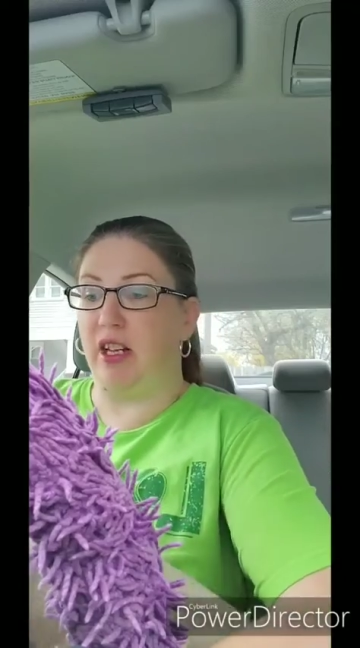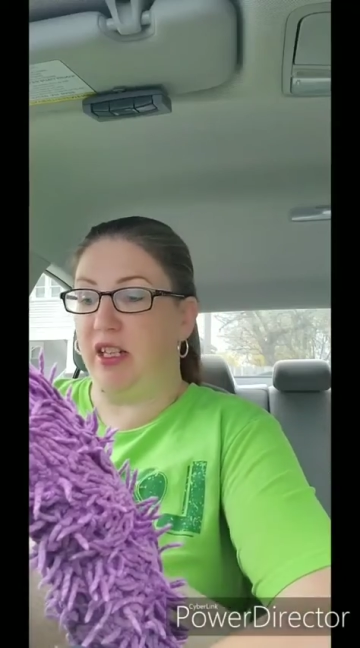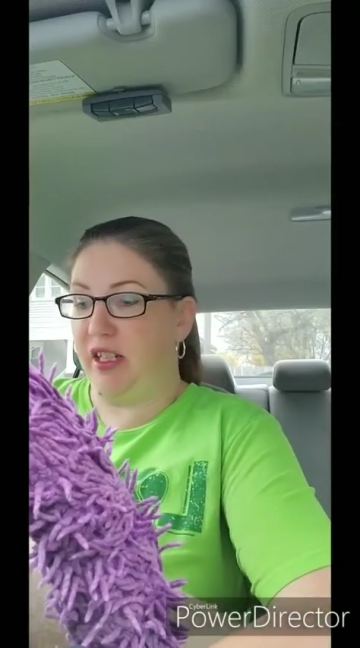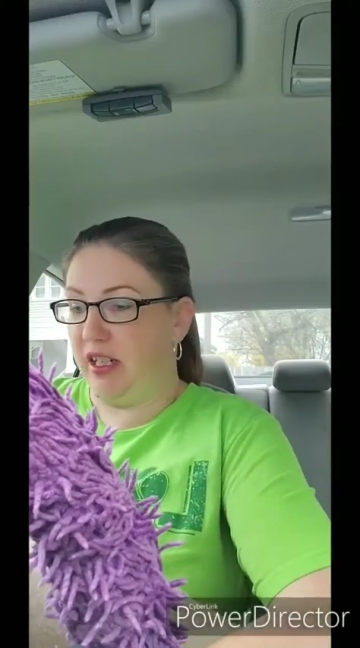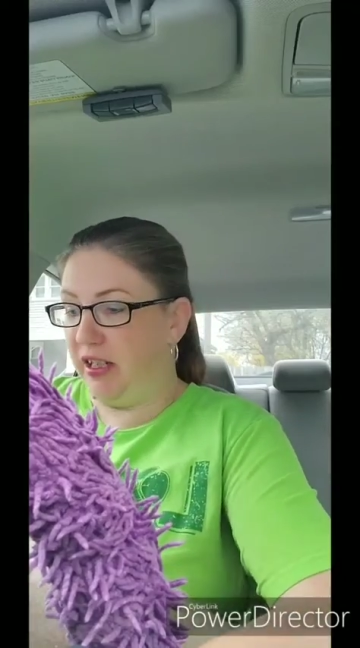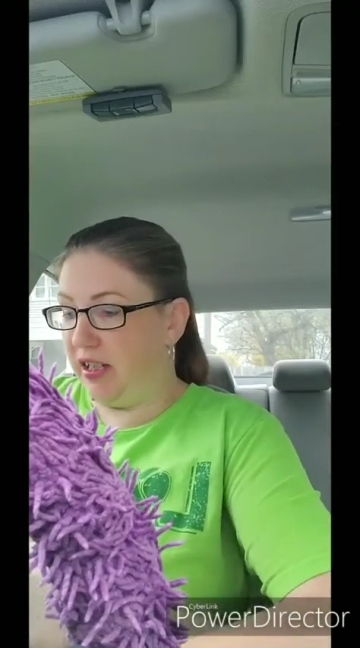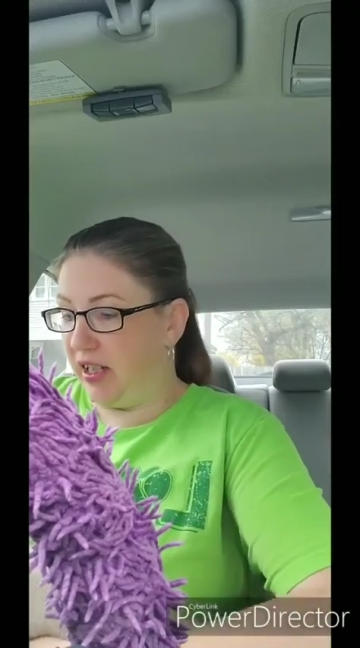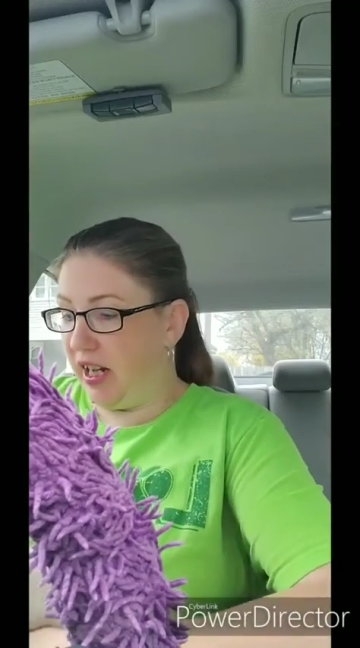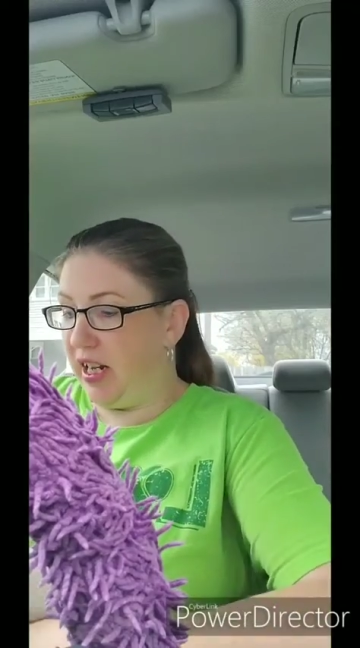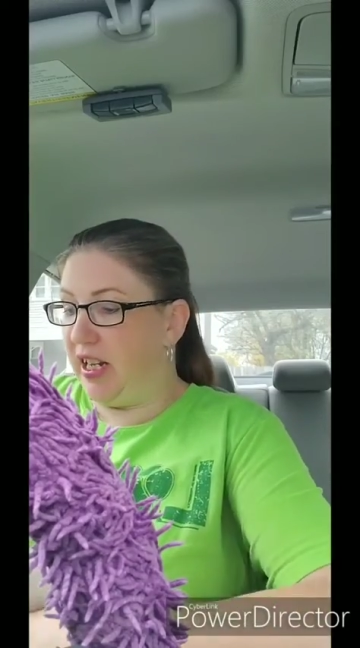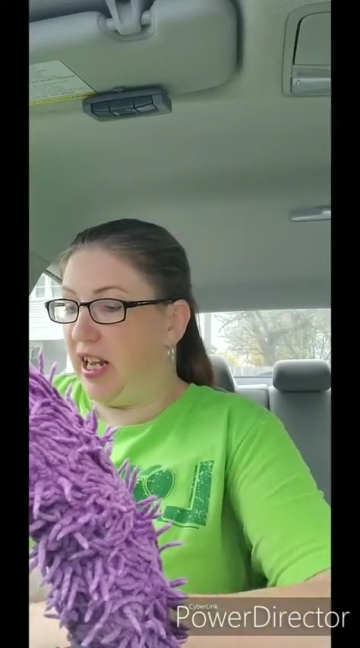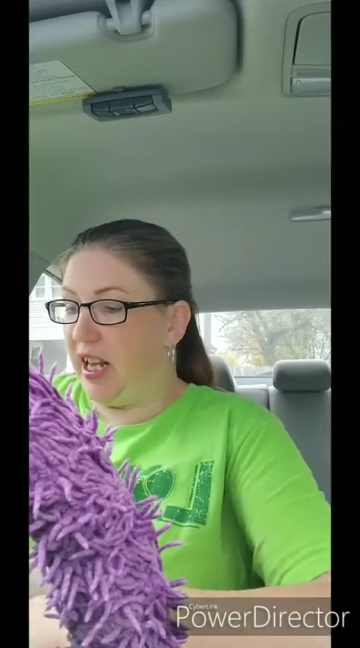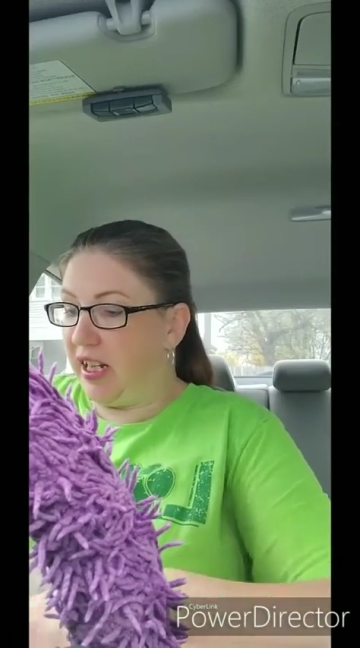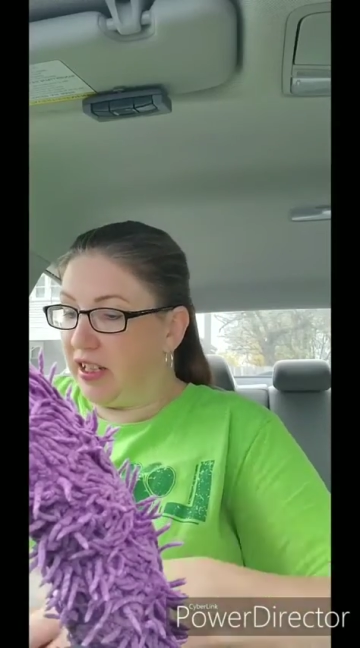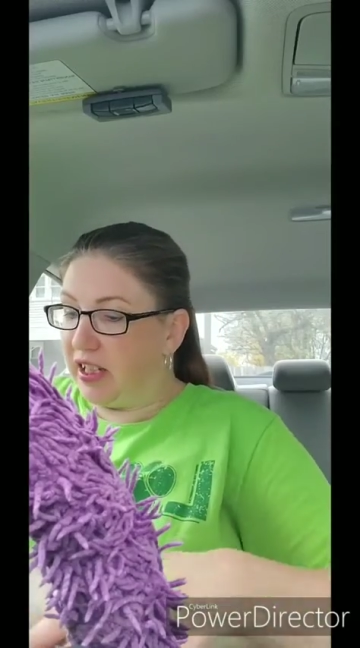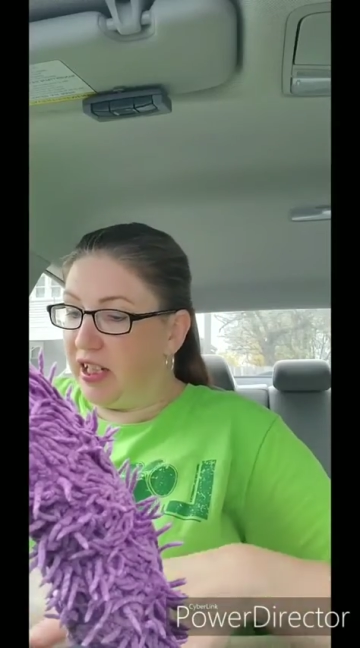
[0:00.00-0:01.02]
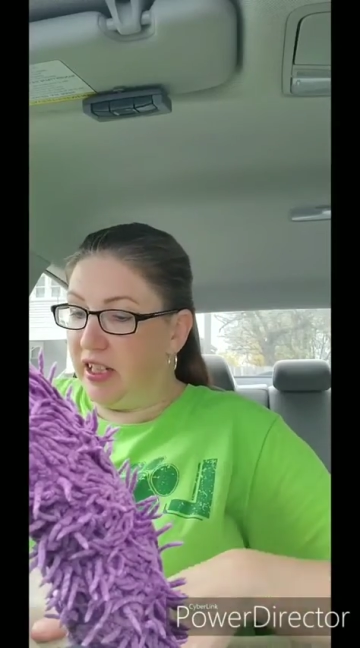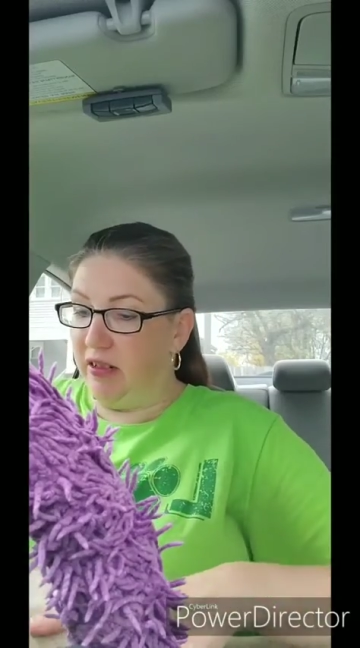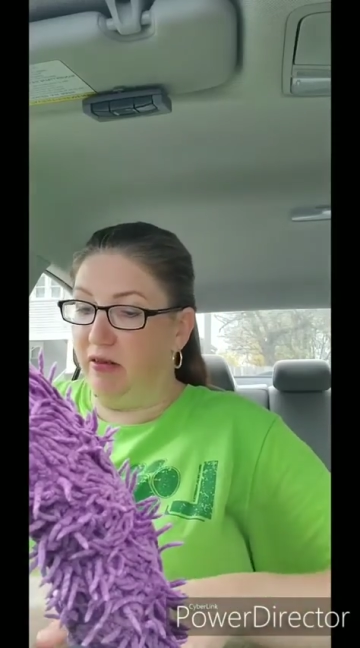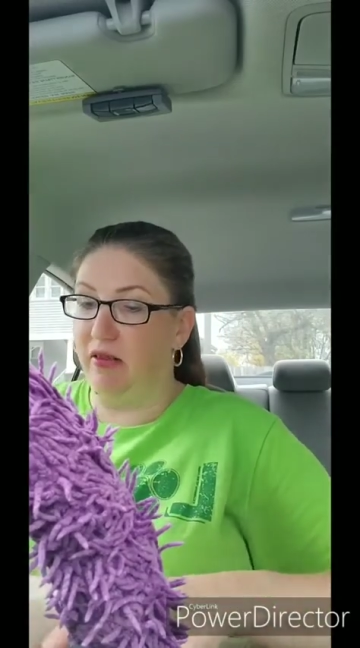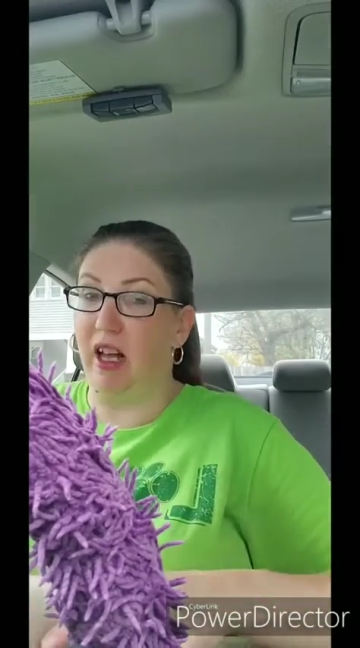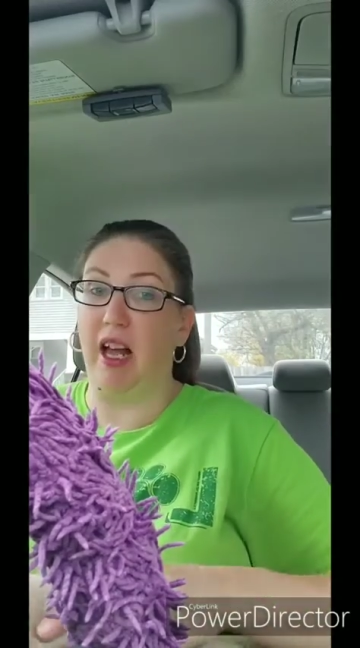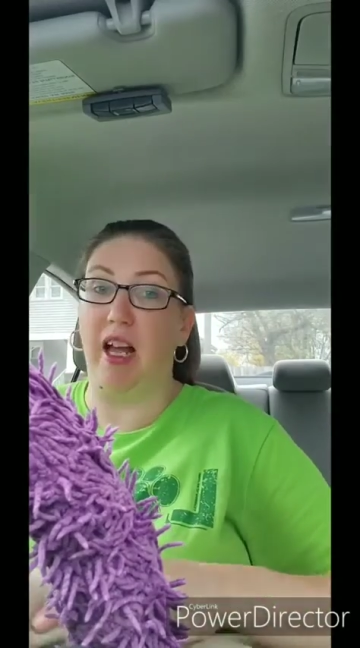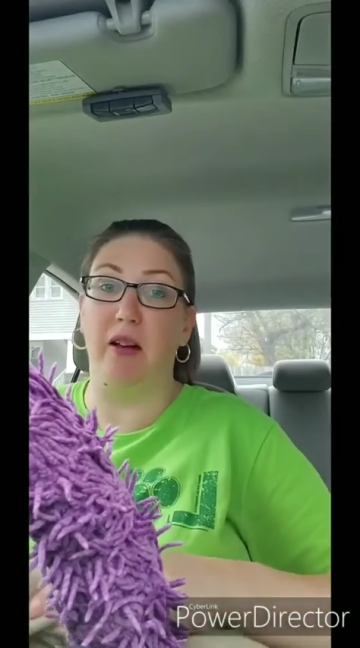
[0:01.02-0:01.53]
did say yes,
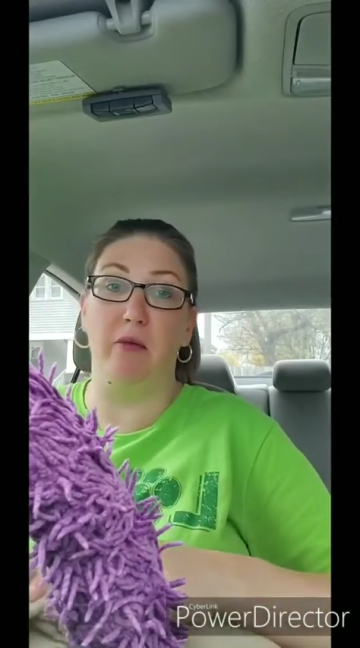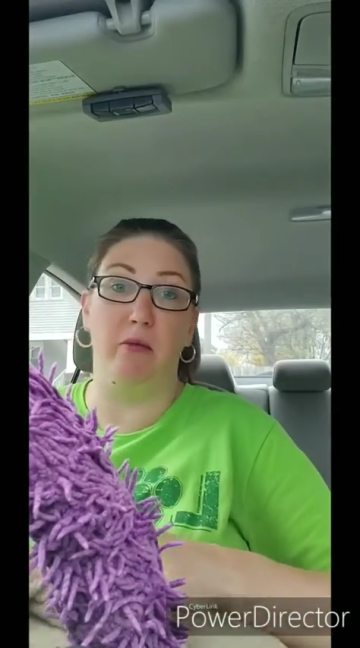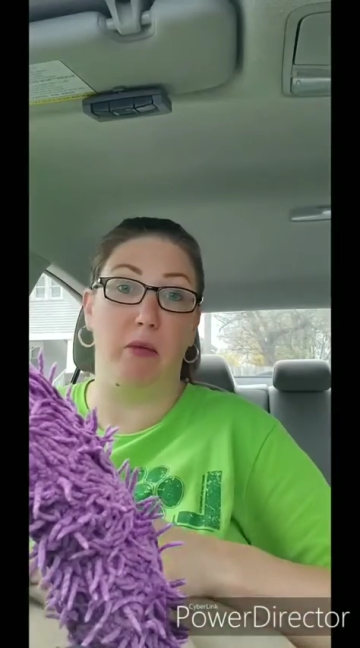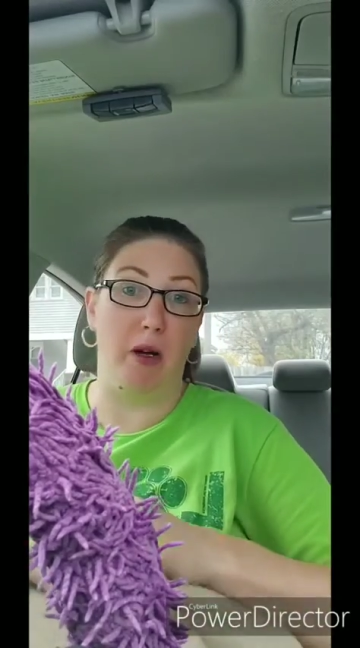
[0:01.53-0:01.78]
that